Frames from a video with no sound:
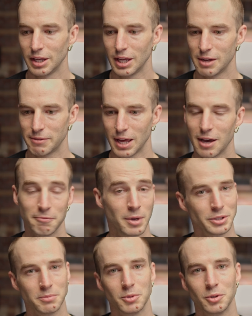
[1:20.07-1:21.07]
if they have
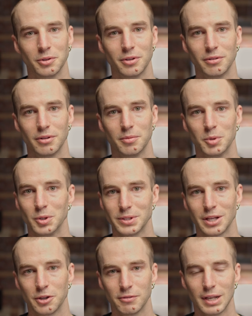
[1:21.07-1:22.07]
mounting board, the boards
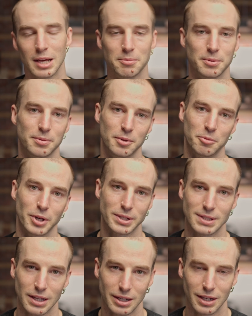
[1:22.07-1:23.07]
can overlap the works
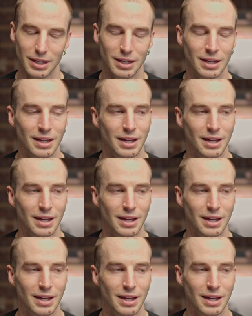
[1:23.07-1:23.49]
slightly.